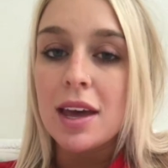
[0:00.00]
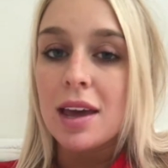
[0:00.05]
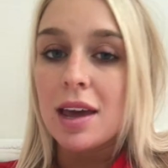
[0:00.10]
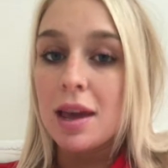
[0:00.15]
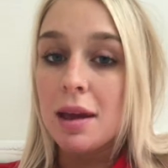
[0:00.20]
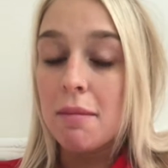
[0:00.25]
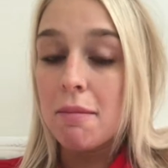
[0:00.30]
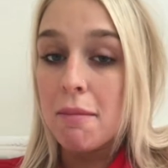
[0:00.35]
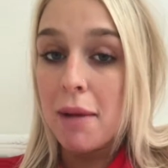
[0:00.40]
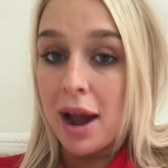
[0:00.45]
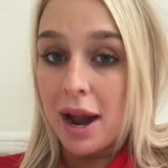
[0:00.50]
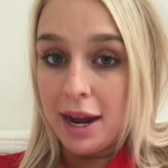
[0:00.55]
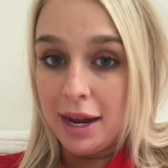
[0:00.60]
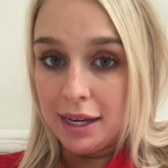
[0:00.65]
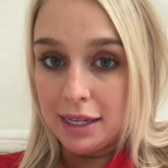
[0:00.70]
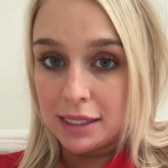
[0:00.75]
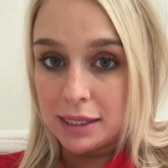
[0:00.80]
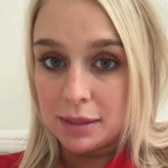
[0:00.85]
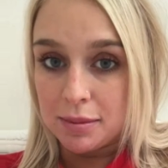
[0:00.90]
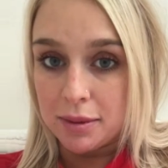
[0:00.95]
In my
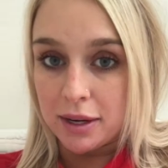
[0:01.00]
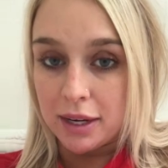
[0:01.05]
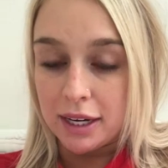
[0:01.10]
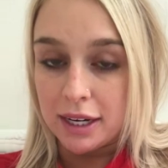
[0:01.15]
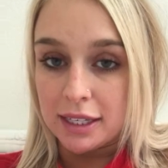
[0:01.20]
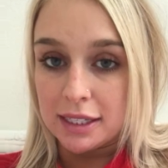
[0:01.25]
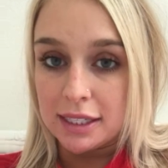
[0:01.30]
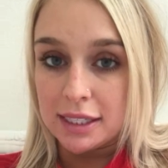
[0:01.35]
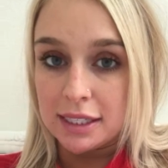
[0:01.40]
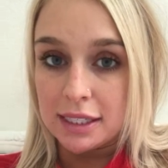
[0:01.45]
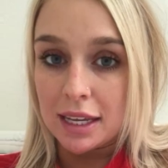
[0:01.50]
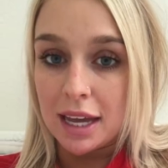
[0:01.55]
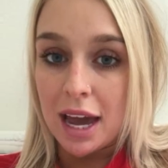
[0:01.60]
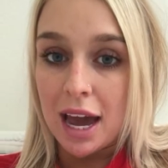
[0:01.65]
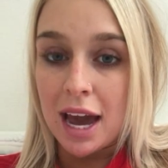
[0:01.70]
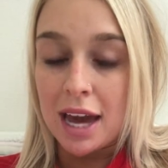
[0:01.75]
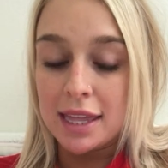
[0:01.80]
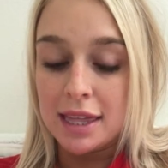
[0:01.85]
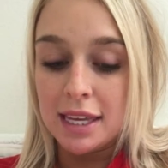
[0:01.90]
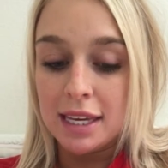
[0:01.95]
experience,
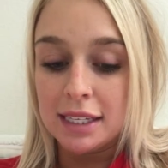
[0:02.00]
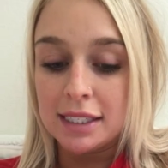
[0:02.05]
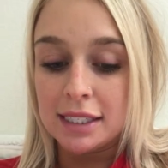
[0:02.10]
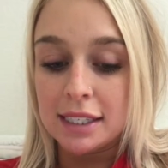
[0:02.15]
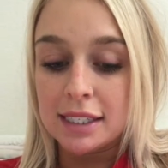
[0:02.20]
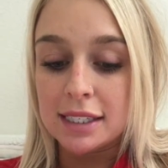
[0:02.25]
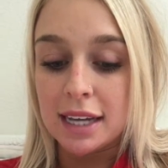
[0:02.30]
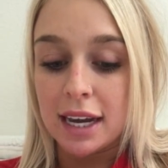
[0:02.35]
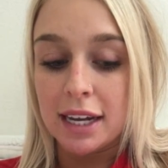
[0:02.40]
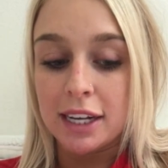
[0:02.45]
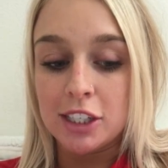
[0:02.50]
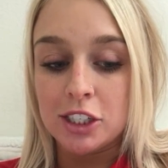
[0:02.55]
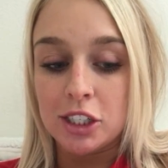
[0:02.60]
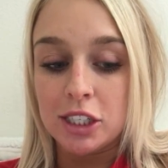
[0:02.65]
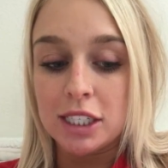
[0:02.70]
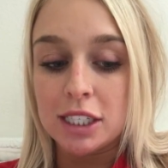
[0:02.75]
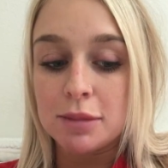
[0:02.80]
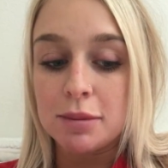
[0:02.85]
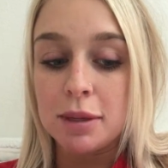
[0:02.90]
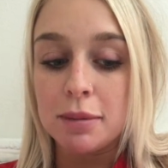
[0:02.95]
I think society
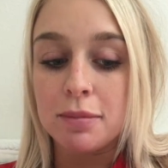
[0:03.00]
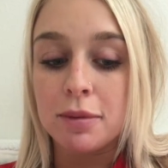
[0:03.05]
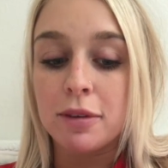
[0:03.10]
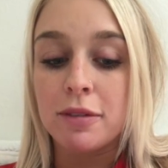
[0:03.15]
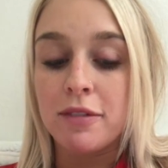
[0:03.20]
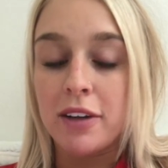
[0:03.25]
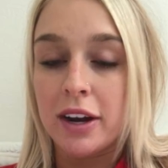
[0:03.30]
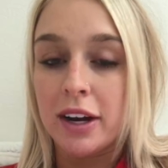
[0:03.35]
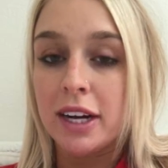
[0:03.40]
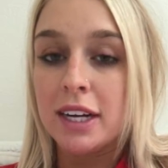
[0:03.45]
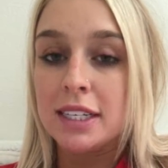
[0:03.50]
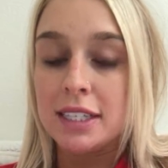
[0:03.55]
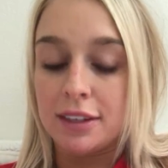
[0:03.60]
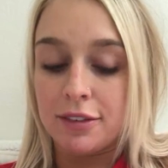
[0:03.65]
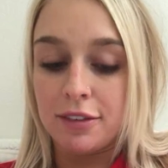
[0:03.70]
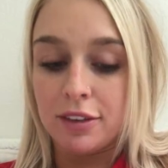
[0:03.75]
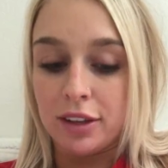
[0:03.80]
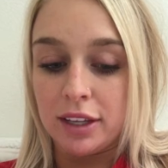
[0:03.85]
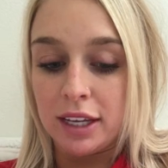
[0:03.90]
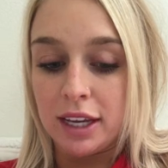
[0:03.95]
treats people very
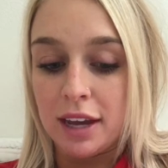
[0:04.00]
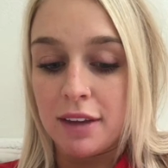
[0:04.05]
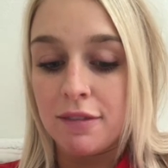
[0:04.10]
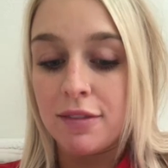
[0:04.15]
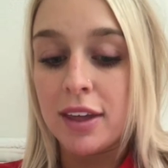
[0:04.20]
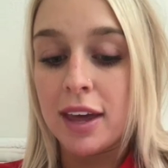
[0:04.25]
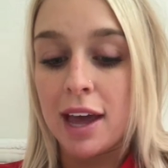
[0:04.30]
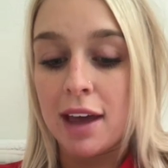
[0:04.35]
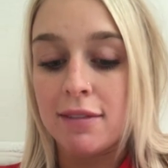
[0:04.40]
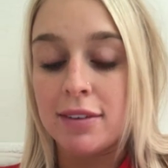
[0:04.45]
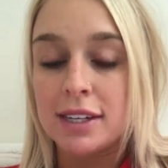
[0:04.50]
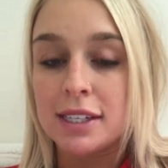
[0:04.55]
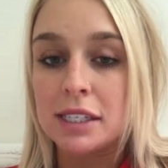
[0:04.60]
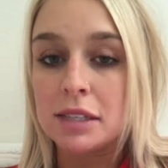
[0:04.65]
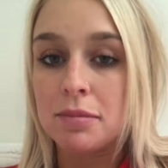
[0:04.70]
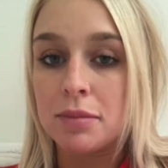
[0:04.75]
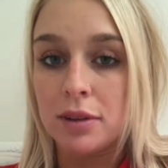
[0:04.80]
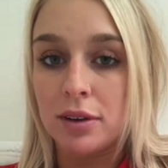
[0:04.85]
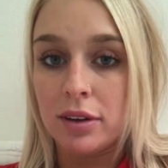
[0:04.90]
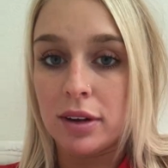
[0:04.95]
differently if they have a
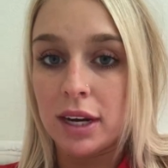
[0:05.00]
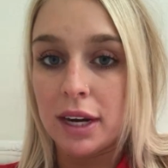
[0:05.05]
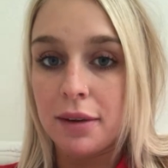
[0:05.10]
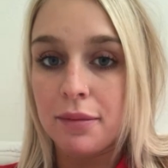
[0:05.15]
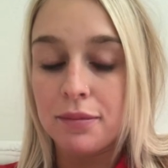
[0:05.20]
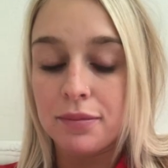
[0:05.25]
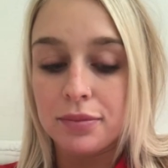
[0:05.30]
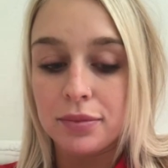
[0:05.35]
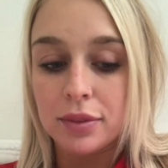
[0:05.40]
disability.